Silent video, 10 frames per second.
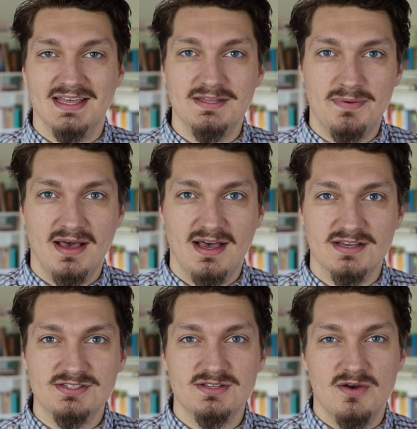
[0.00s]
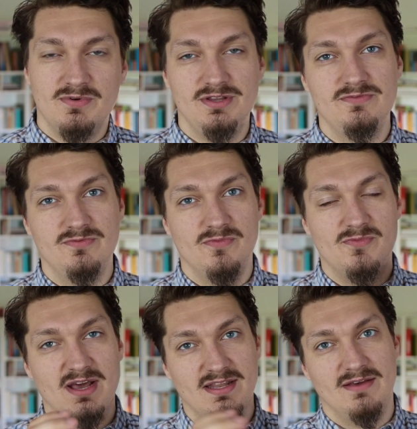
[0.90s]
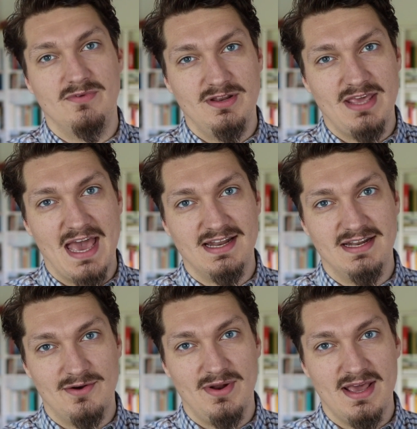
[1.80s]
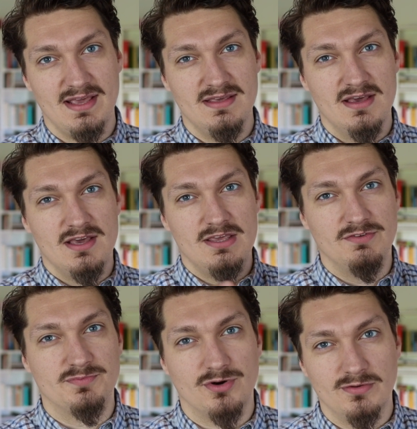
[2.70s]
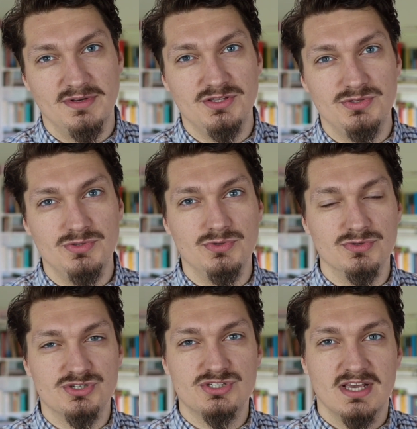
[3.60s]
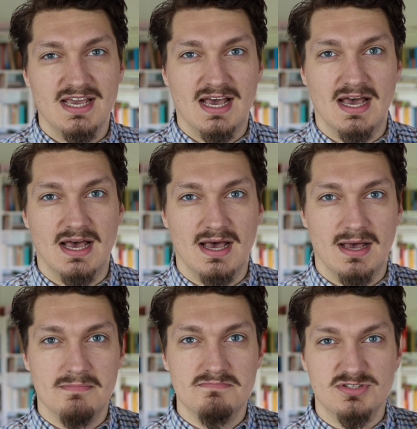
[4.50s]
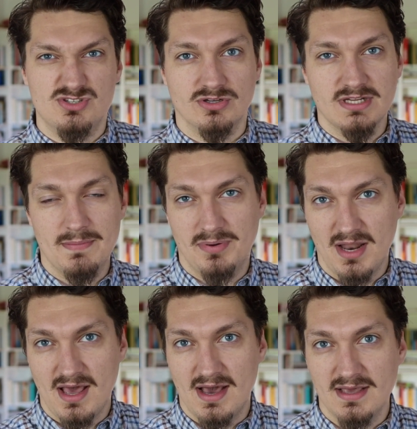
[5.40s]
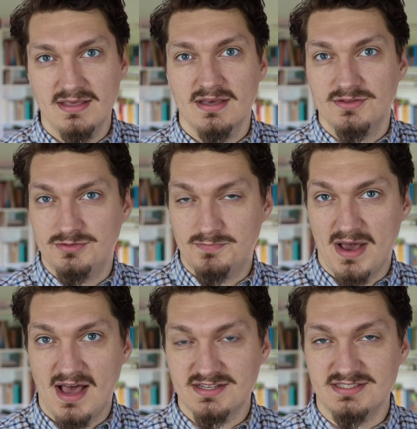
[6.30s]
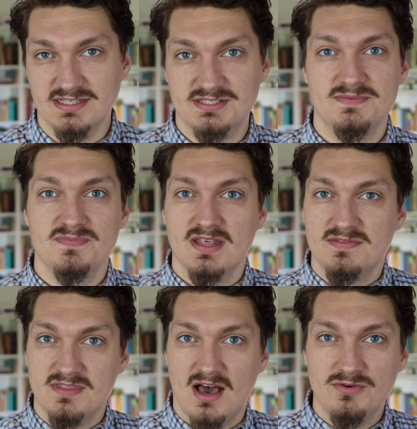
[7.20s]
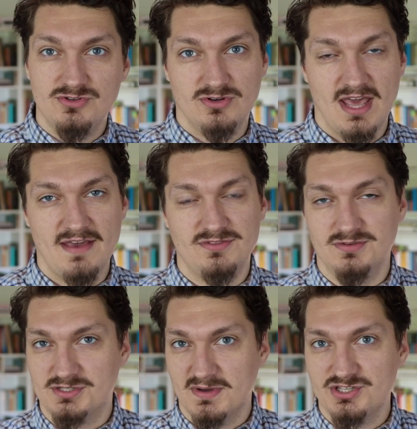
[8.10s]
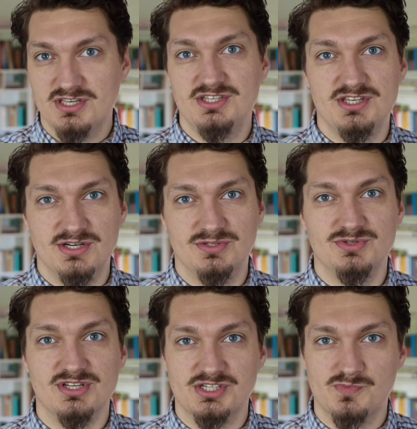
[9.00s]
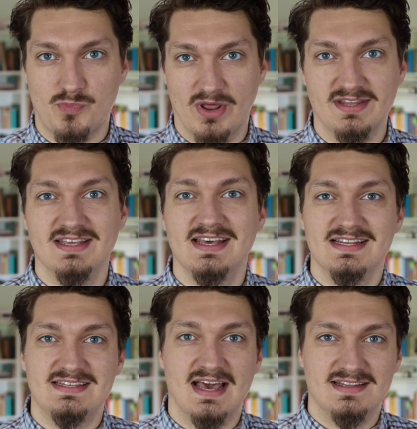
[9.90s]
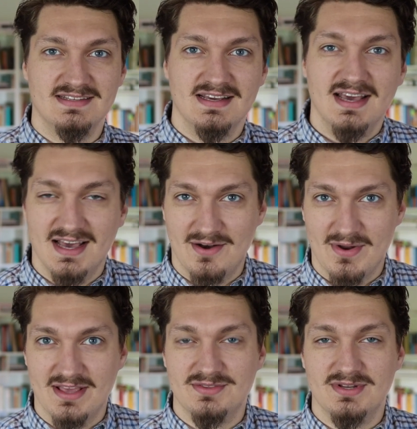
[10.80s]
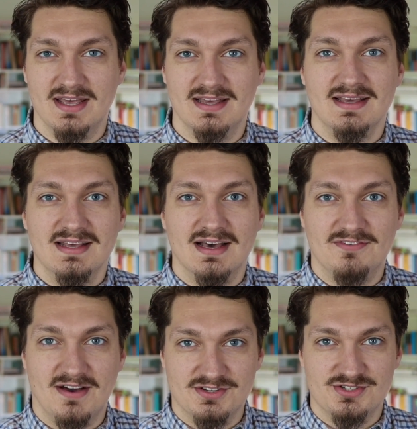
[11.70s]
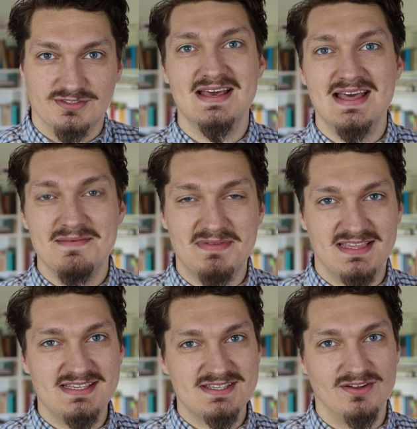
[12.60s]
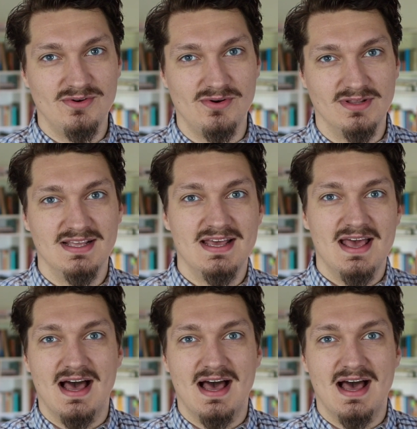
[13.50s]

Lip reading: In the past, when he had an array, you would probably use .apply to pass this. Now you don't have to. It's much easier to just spread that array to the function. But this is not all.